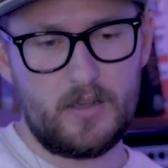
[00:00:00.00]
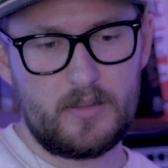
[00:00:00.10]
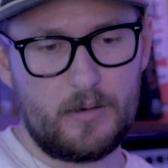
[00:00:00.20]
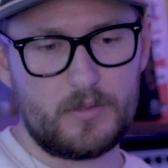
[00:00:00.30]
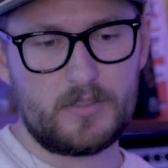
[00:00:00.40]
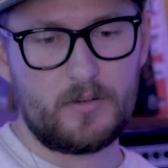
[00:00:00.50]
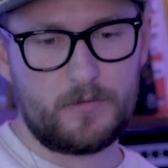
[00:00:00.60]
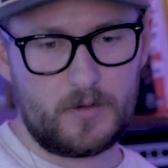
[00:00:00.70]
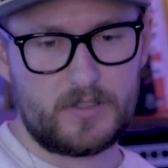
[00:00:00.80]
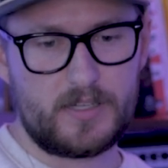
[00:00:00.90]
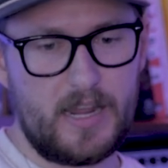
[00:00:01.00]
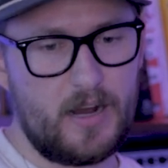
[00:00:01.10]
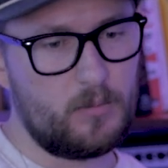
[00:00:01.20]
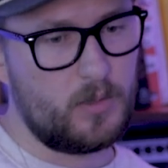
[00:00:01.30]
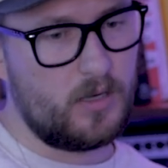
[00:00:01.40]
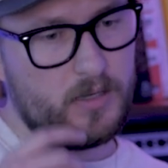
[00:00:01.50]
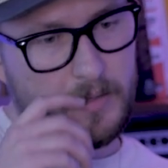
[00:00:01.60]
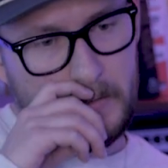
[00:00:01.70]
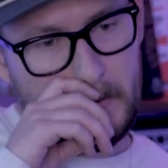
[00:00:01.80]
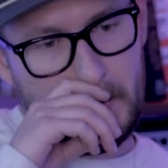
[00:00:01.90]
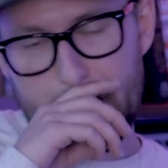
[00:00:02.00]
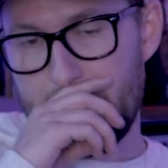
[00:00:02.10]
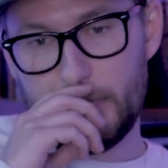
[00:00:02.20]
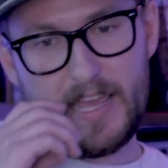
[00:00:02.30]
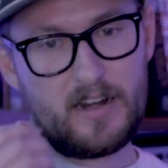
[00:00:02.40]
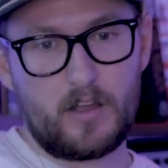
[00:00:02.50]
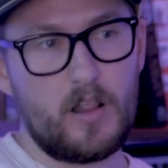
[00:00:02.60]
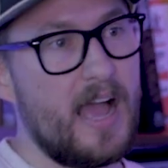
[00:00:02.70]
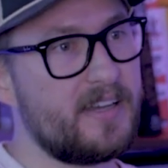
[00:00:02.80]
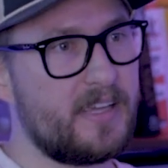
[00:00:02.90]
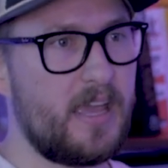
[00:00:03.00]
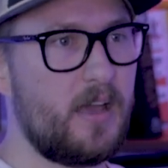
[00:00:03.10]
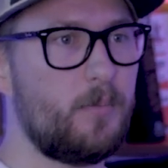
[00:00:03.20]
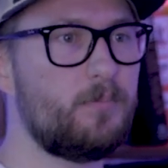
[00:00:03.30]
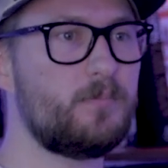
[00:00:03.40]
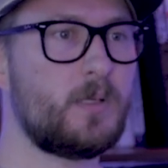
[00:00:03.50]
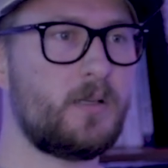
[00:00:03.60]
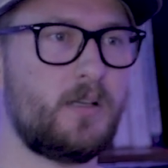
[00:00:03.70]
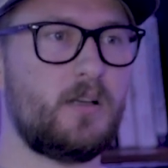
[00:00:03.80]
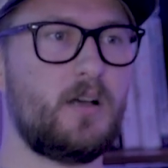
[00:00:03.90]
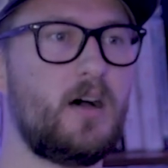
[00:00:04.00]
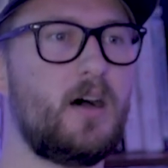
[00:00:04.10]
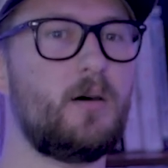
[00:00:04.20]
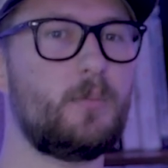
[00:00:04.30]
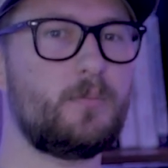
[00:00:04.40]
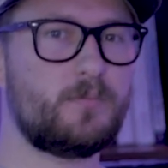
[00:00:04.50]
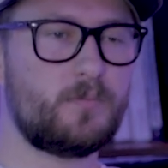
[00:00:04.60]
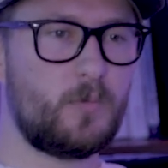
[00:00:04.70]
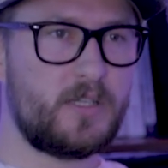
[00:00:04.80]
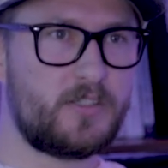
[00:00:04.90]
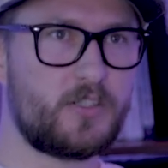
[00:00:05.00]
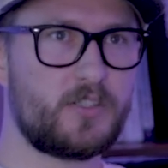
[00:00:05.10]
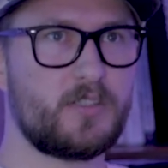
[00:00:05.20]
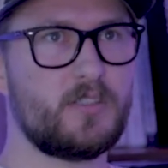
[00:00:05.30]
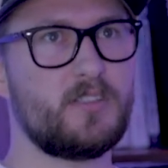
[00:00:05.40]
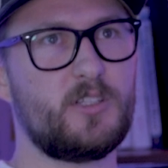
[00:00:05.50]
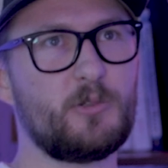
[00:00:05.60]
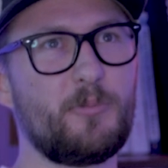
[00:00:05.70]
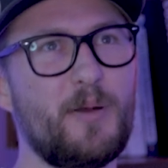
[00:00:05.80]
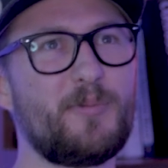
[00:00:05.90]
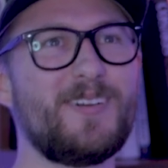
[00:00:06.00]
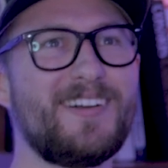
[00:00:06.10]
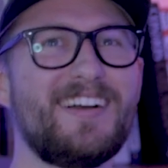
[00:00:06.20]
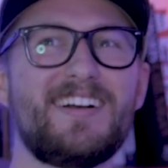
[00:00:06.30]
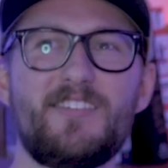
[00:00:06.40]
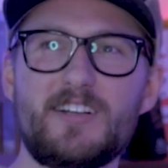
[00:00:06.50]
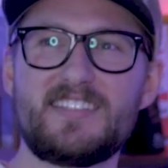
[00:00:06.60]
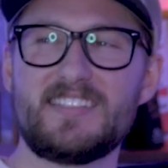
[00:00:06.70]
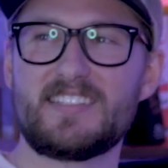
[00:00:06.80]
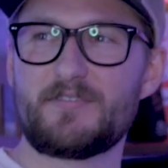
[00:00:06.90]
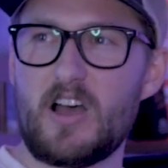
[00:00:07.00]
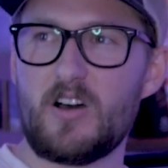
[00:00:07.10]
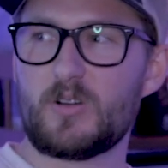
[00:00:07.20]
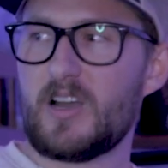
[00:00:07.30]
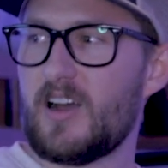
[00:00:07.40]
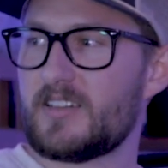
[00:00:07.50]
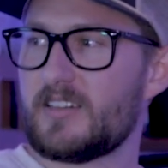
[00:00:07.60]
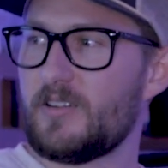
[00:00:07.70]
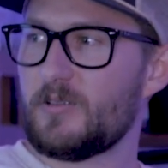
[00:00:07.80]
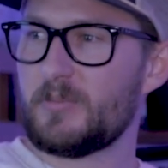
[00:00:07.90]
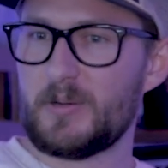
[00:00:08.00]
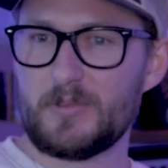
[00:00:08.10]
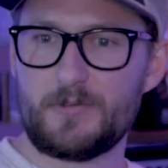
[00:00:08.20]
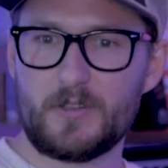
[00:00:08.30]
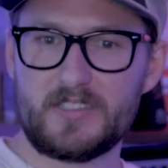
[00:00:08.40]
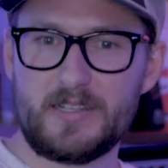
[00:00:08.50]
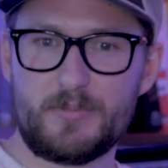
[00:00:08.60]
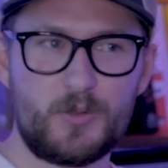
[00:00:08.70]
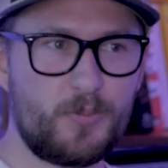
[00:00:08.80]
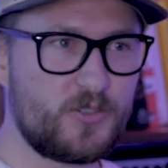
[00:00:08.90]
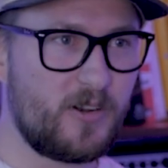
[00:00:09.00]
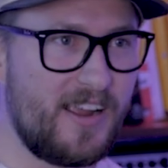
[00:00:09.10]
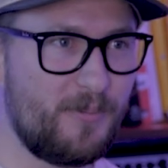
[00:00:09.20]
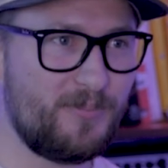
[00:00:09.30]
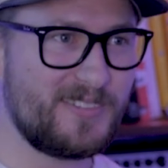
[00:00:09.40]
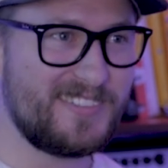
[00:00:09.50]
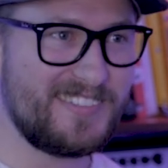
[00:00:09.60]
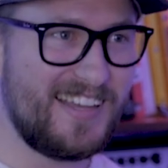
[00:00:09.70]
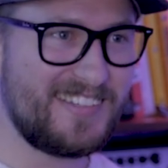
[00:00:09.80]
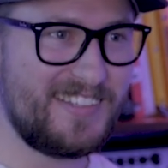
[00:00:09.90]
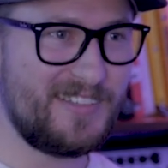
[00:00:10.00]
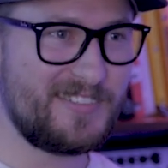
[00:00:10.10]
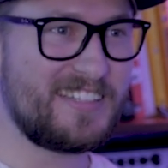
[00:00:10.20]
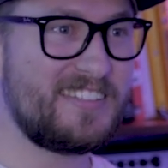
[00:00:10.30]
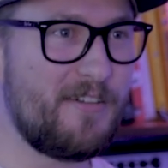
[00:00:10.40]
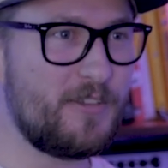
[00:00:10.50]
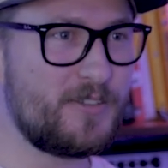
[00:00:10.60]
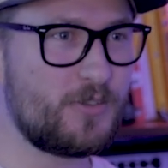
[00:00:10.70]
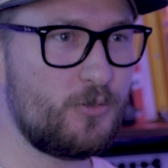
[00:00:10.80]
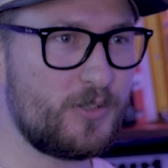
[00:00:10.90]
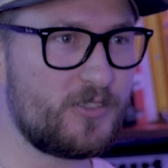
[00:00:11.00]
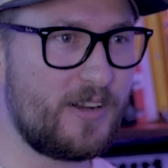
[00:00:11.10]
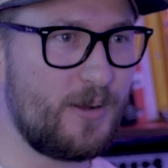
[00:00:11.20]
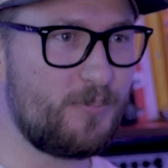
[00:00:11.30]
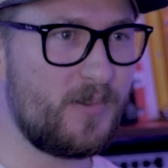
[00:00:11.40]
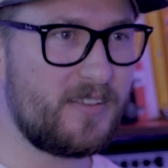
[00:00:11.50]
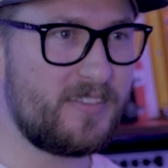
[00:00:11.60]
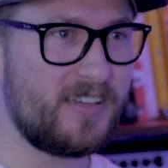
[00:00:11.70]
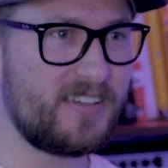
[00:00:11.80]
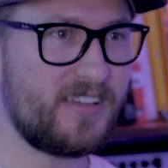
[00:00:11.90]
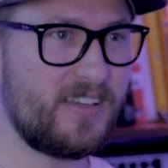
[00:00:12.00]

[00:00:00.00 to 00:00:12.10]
That was our first camera. And we had a glide cam, which, do you remember, what's his, oh gosh, I don't remember his first name. Supertramp was his last name. It's like Devin Supertramp, I think.